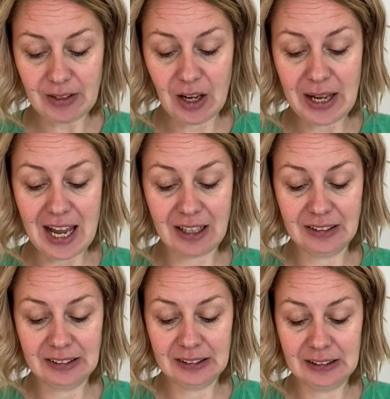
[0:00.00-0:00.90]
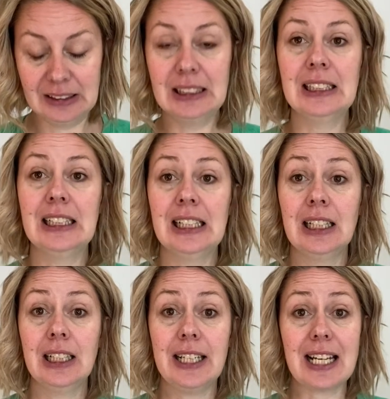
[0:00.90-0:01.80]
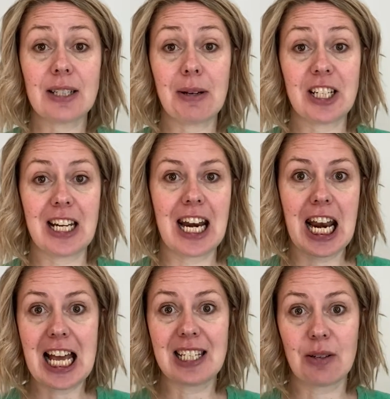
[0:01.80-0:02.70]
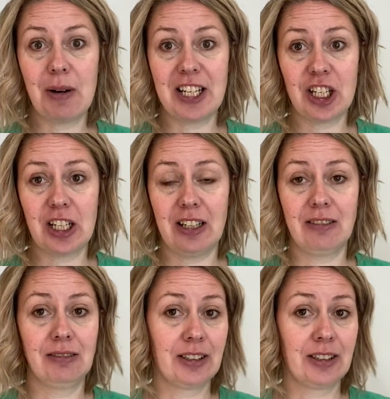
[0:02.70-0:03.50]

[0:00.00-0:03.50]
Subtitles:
Okay, next question, last question.